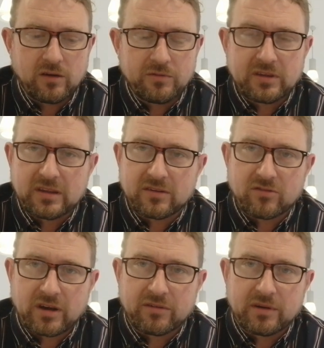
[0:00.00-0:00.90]
obviously there's a
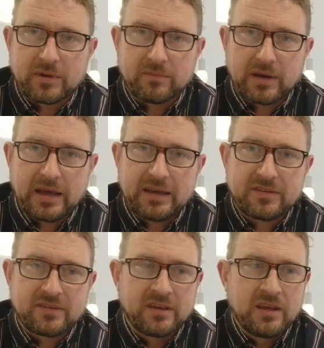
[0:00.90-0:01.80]
trade agreement in
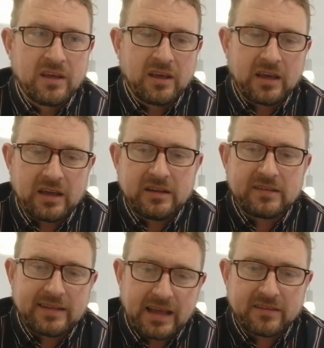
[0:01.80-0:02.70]
place. In
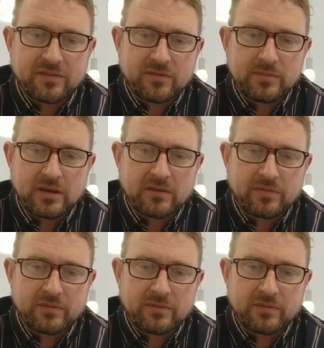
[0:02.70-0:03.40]
this letter from the